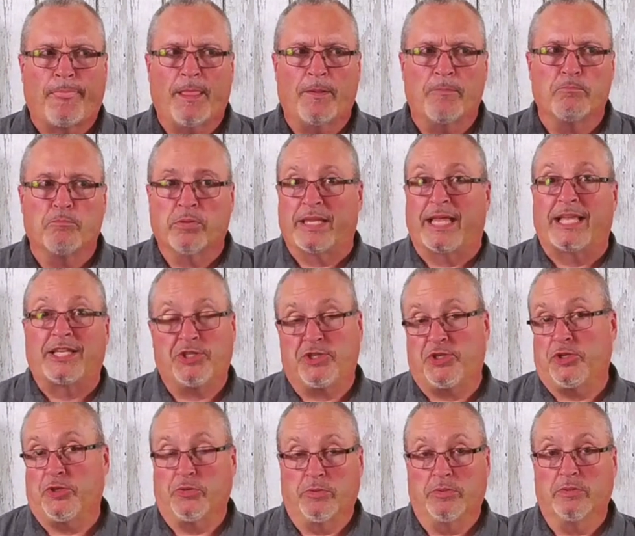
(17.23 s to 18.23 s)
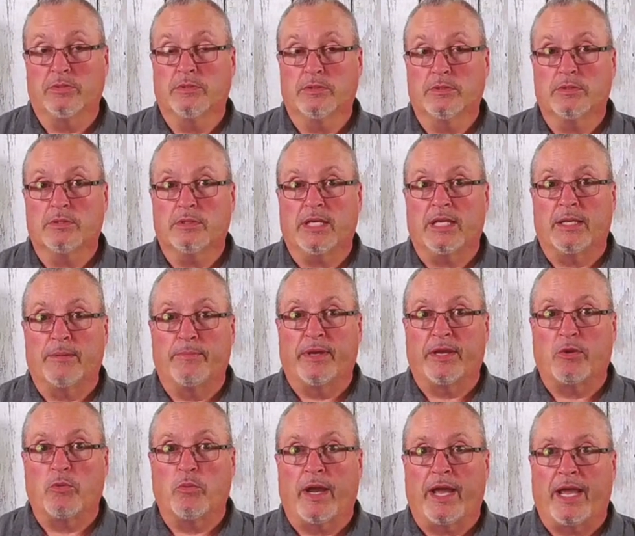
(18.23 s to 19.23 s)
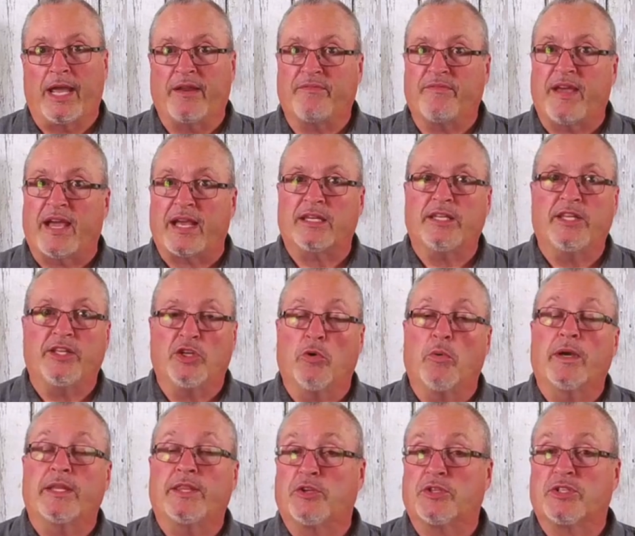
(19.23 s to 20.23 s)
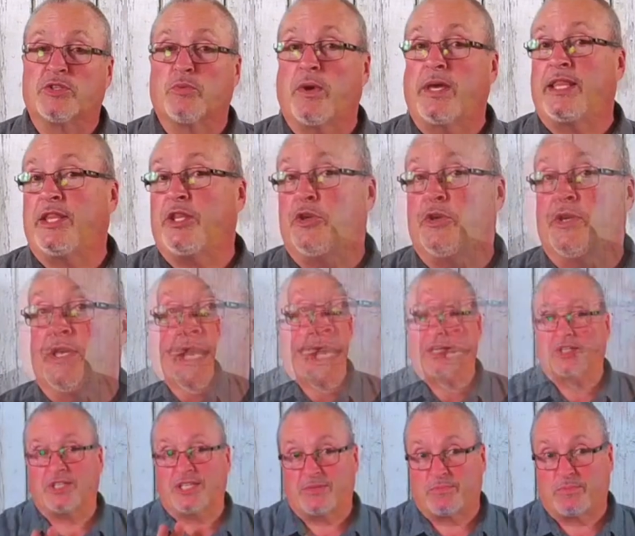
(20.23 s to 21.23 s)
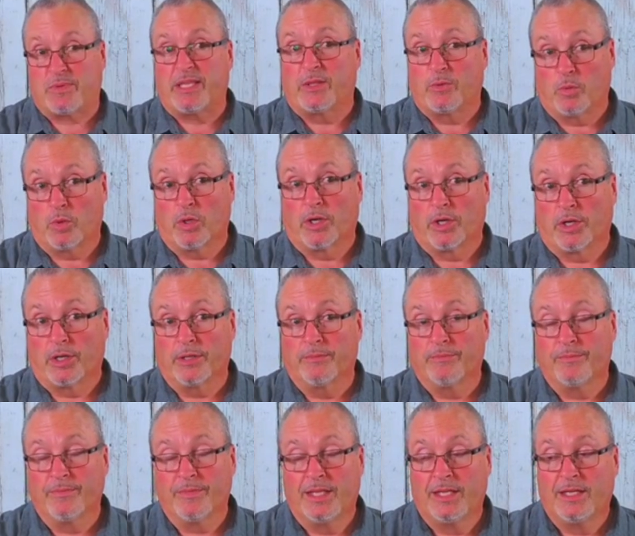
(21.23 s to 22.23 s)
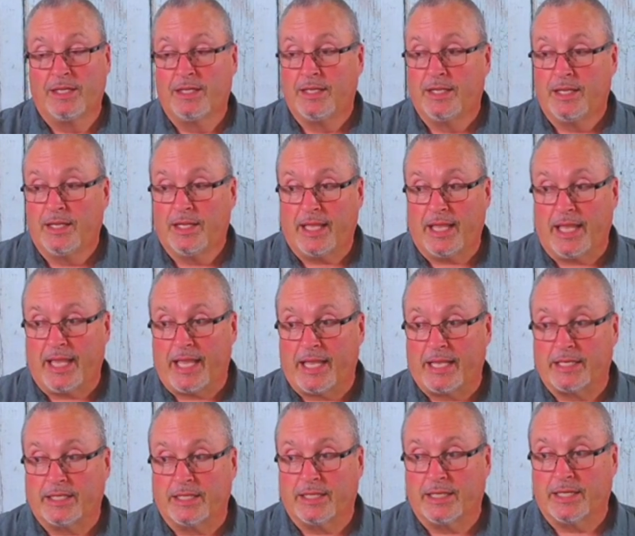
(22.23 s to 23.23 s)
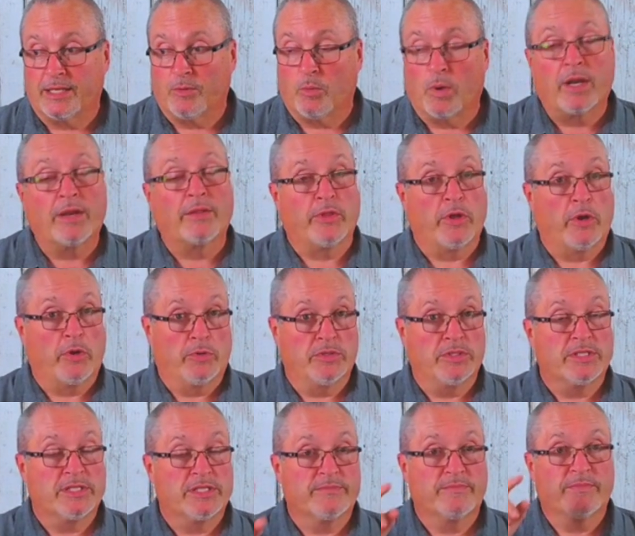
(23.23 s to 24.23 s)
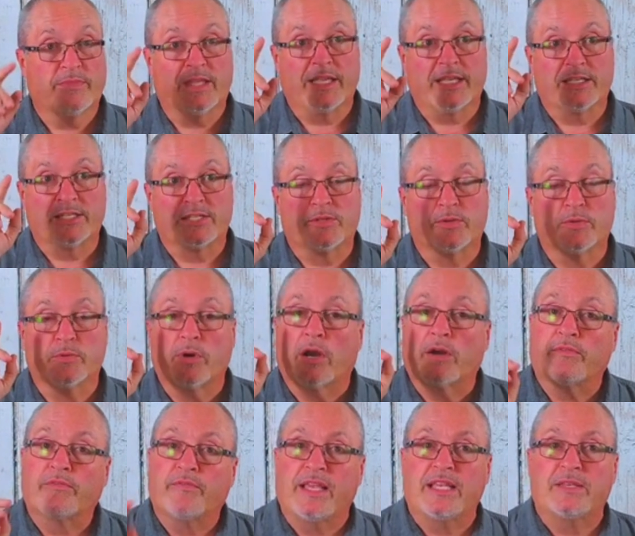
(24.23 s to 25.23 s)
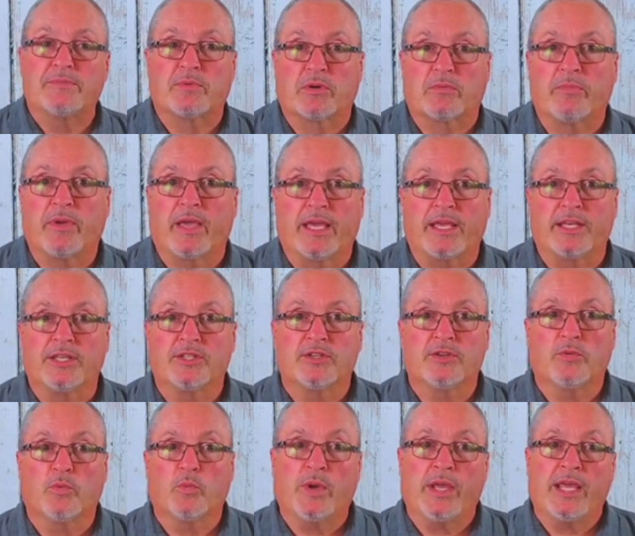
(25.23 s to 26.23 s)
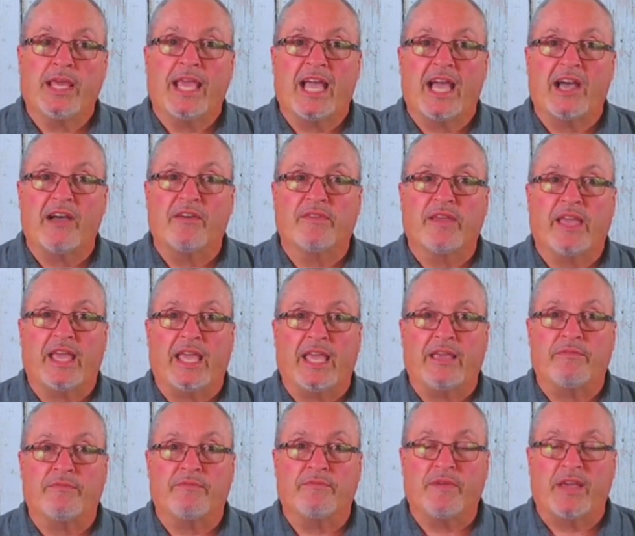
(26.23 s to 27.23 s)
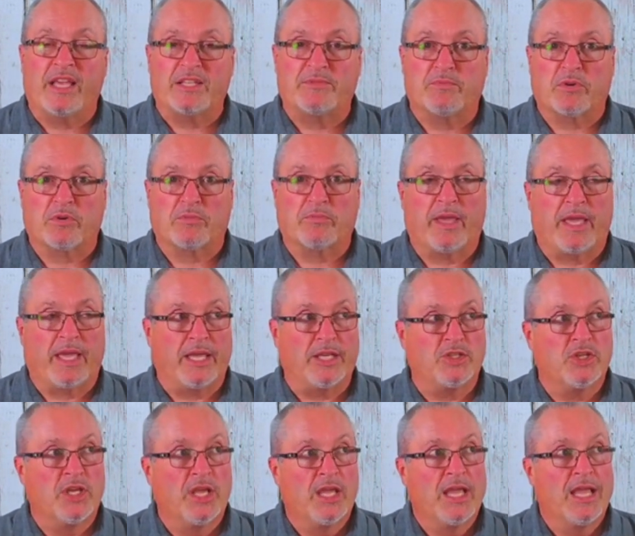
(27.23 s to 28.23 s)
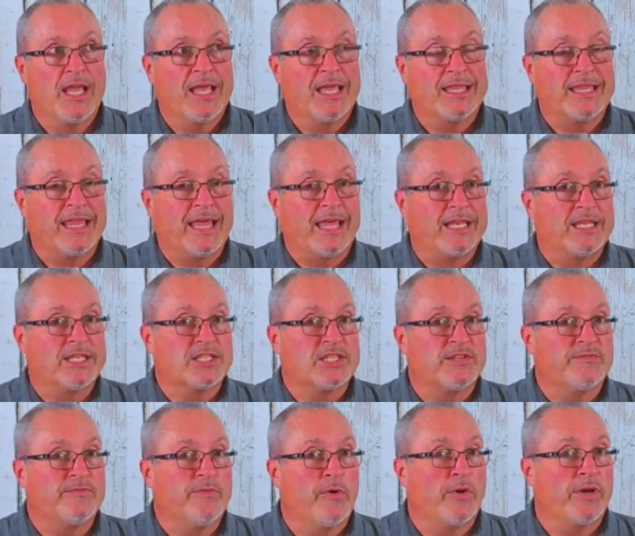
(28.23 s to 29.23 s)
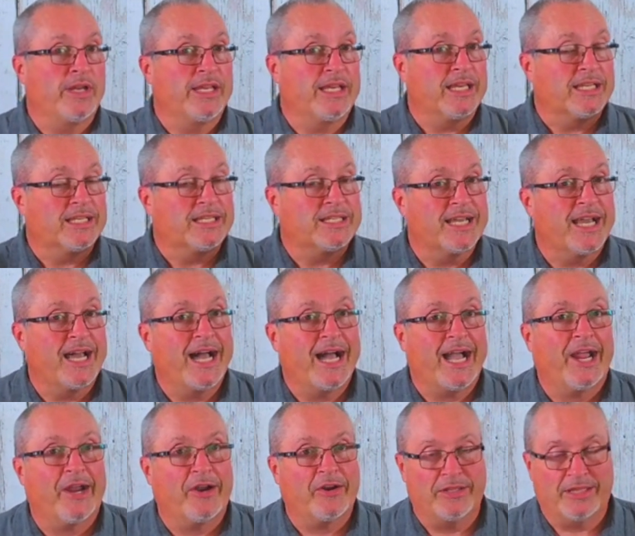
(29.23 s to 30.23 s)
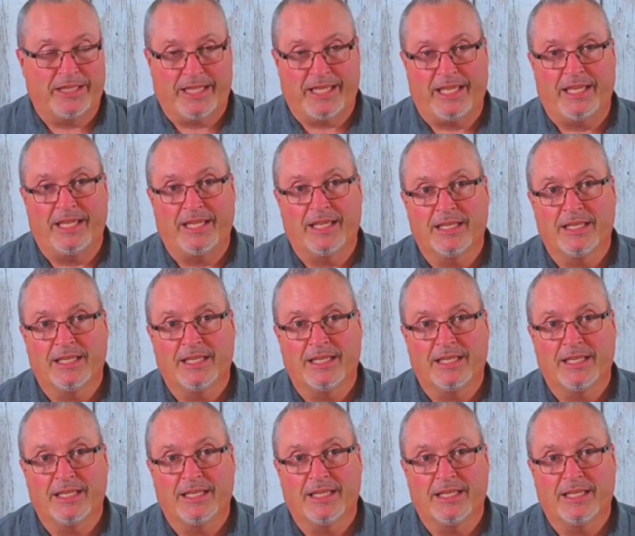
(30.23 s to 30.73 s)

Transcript: bless you in a big way. In fact, you know what? There's a way that you could actually spread the word. And one of those is through our Facebook page. We have a Facebook page that is devoted entirely